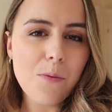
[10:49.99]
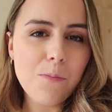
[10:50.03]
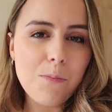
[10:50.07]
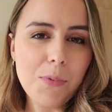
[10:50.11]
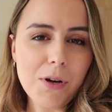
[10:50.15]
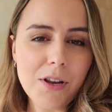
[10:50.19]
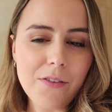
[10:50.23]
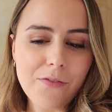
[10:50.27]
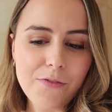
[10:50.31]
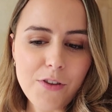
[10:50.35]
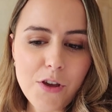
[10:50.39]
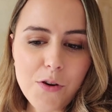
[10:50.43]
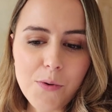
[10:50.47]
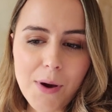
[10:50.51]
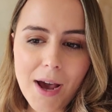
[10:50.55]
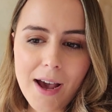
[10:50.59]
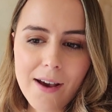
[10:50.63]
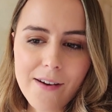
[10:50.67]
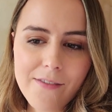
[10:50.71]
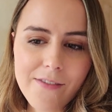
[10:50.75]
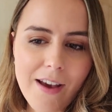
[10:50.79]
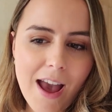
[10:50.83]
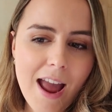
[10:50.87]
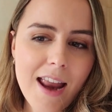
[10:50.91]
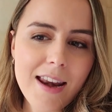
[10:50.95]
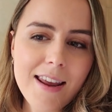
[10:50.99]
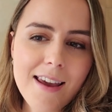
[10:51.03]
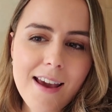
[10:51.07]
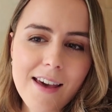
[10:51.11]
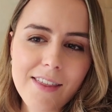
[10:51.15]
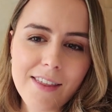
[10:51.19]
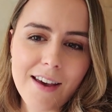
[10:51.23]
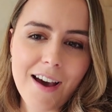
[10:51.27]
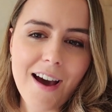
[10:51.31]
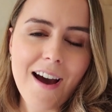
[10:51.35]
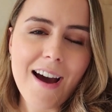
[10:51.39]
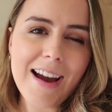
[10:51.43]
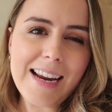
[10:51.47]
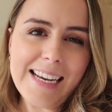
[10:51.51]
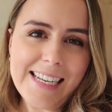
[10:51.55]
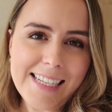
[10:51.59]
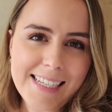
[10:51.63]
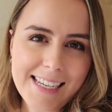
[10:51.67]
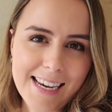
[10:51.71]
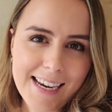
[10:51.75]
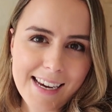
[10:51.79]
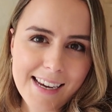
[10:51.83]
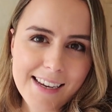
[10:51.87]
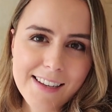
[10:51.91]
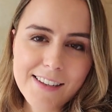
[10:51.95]
But if you have any other
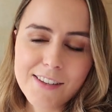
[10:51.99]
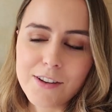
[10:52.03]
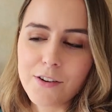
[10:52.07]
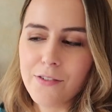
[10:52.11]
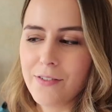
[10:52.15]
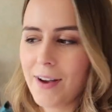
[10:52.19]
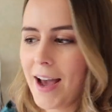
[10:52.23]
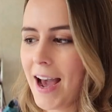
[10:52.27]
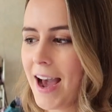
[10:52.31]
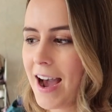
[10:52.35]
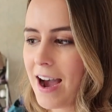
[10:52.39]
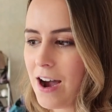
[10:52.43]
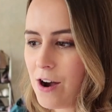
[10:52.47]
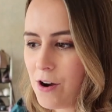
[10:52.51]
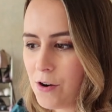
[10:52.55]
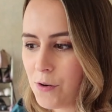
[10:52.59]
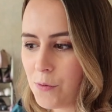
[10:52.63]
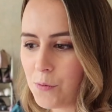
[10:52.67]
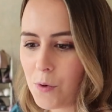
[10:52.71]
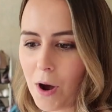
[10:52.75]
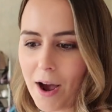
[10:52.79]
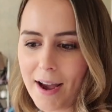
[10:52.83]
ideas of how